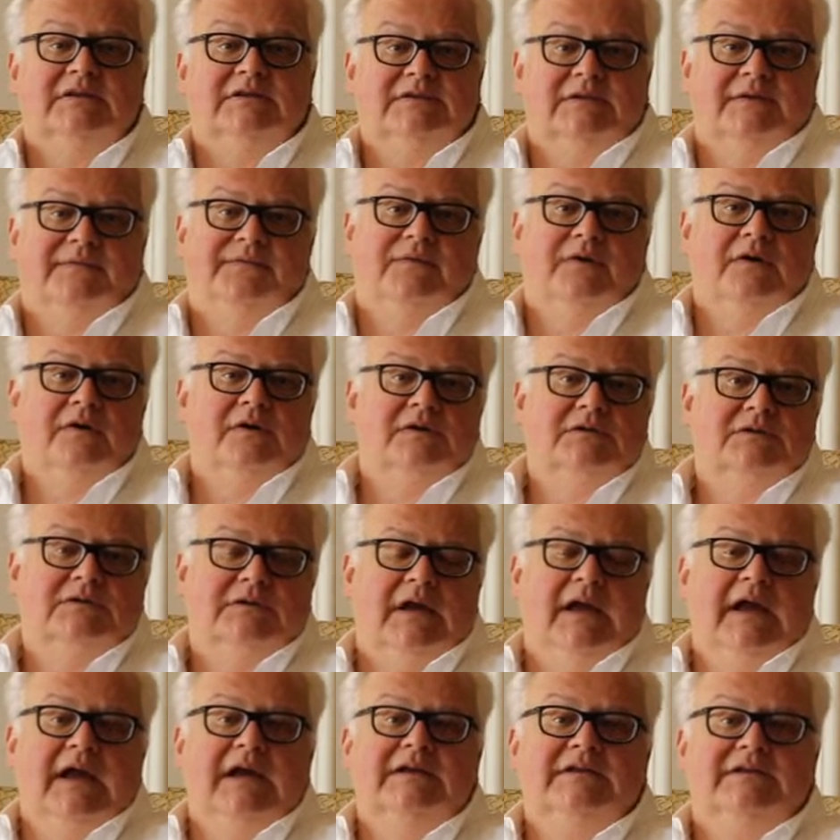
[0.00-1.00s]
It's the first
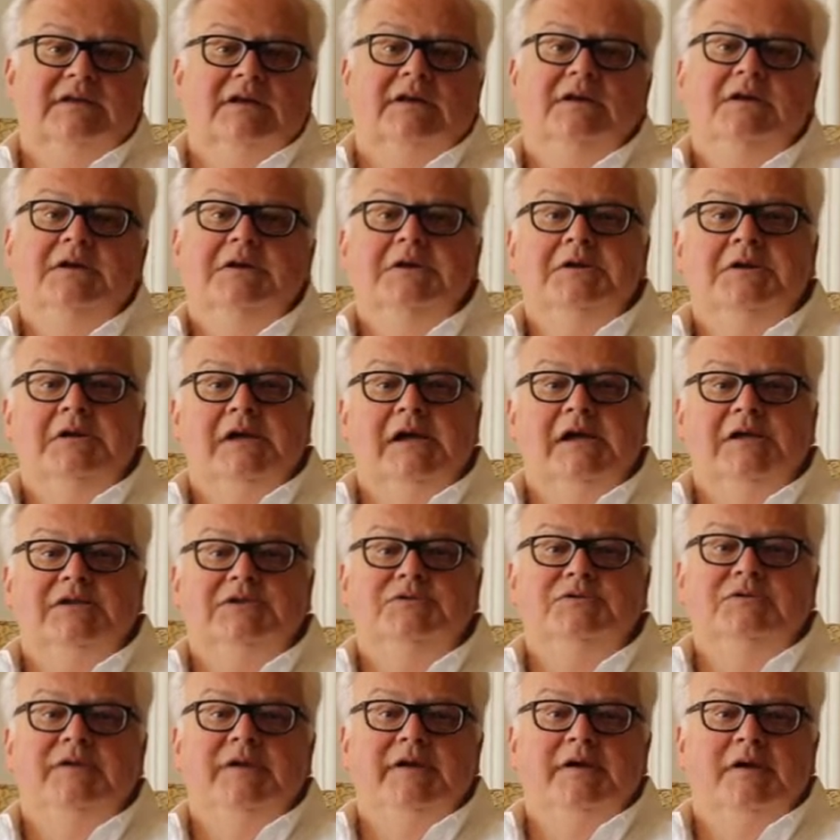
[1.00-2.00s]
exit as
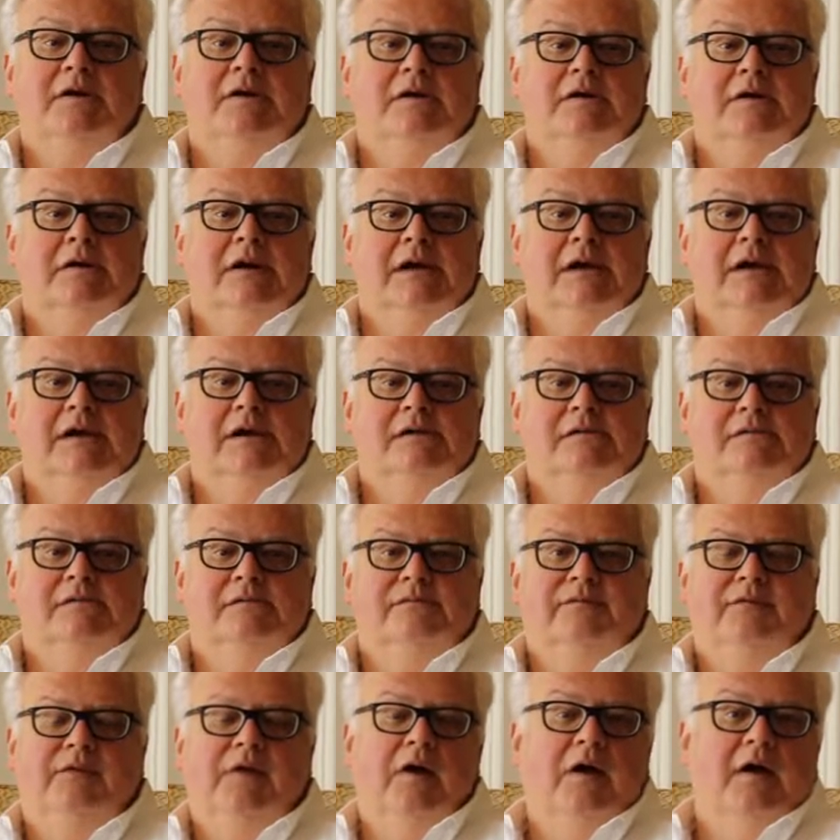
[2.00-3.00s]
you enter
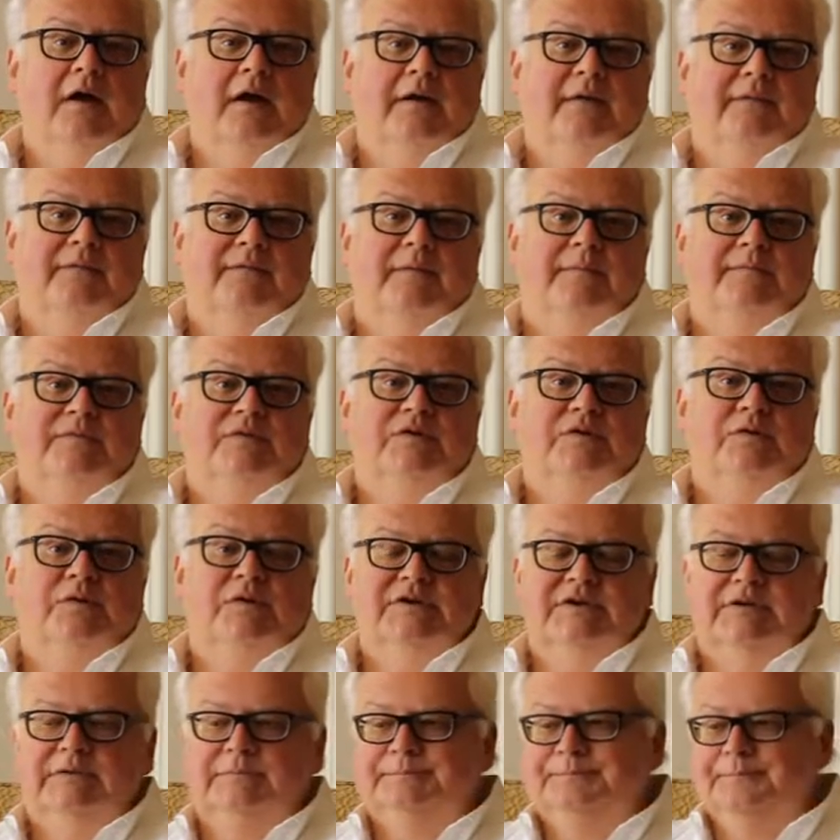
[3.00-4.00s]
Florida from
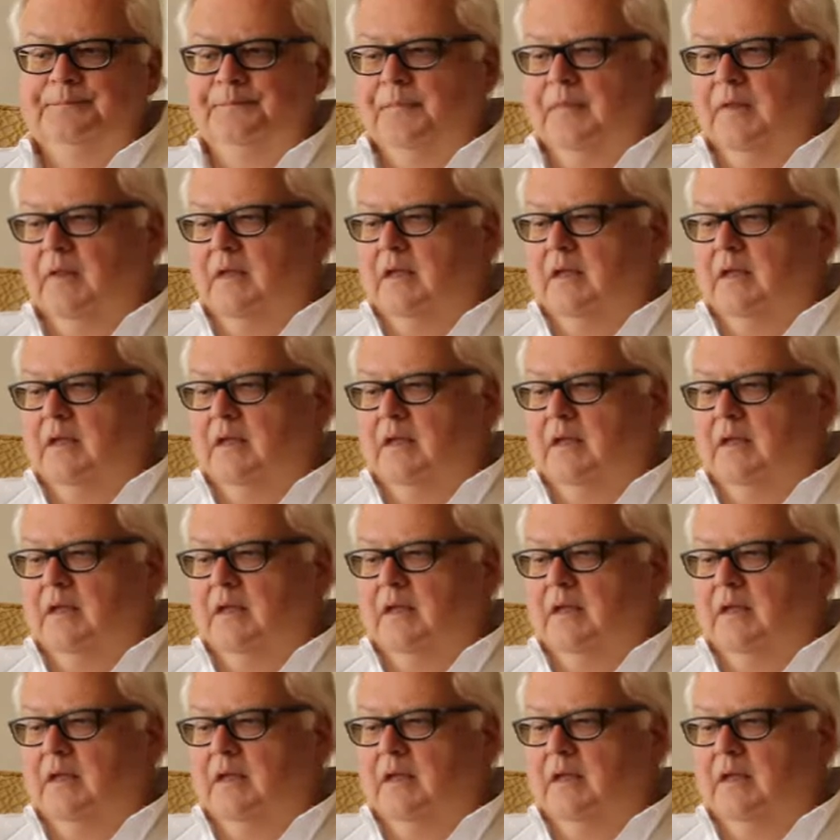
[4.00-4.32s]
Georgia.